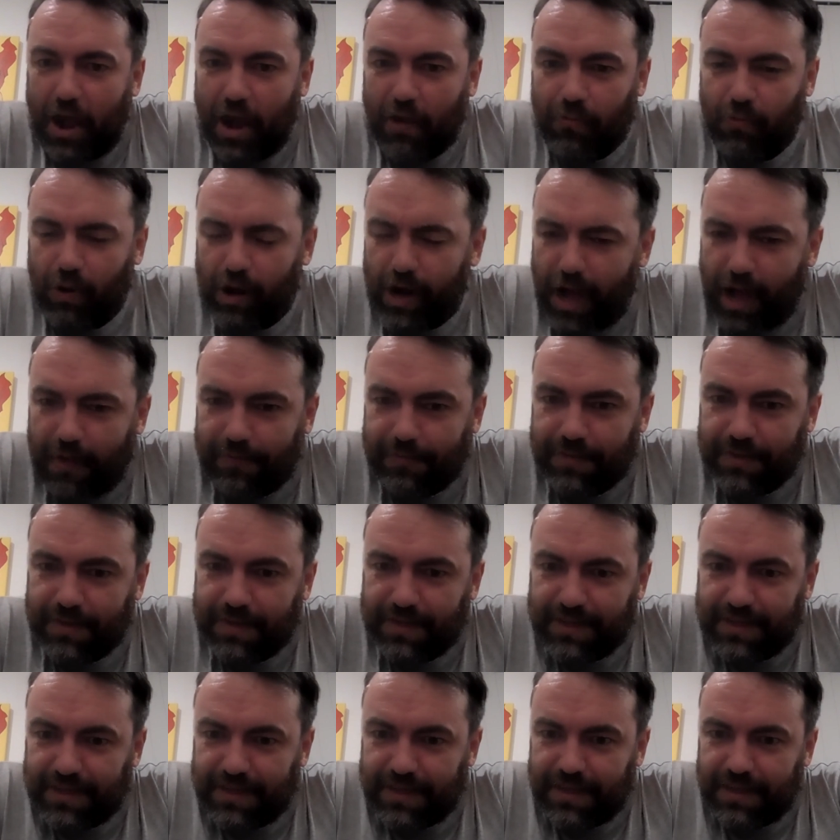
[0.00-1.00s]
right
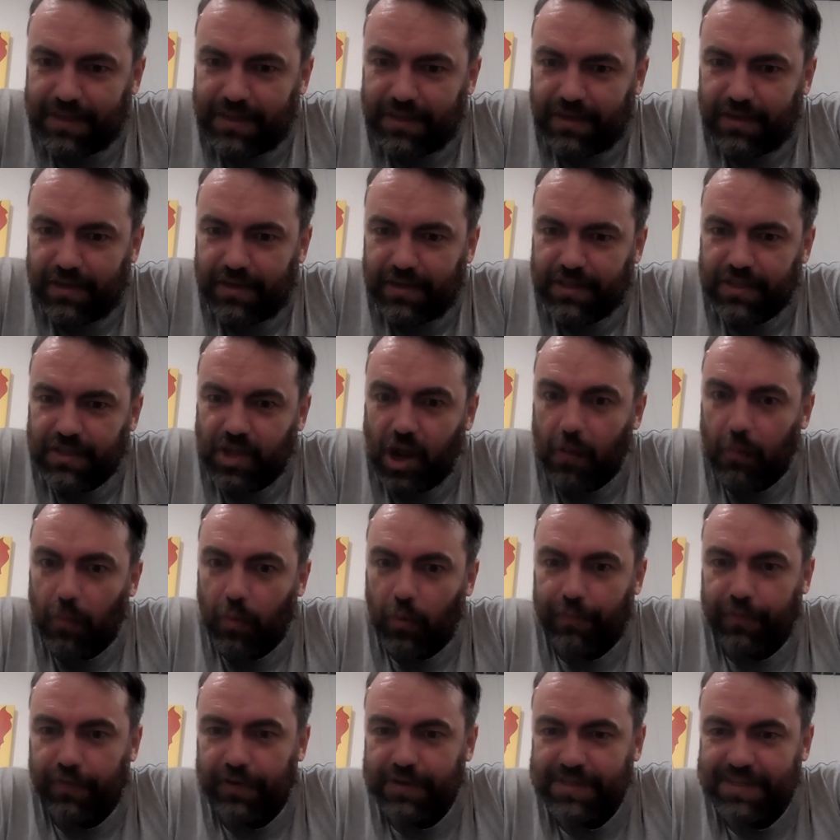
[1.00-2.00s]
after
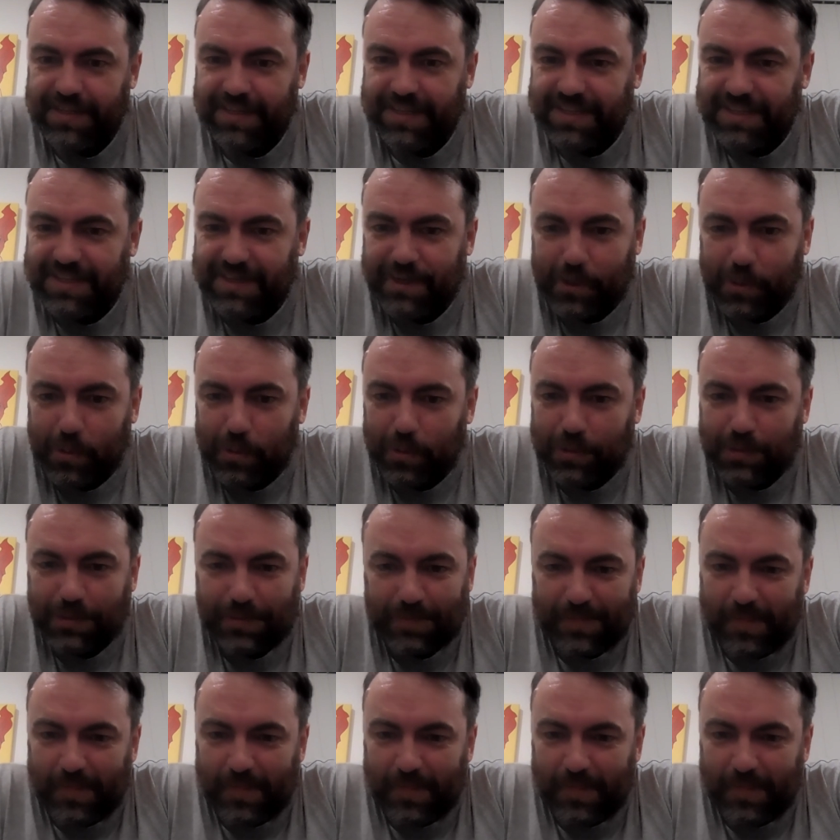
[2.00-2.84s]
Cyborg Frieza gets killed,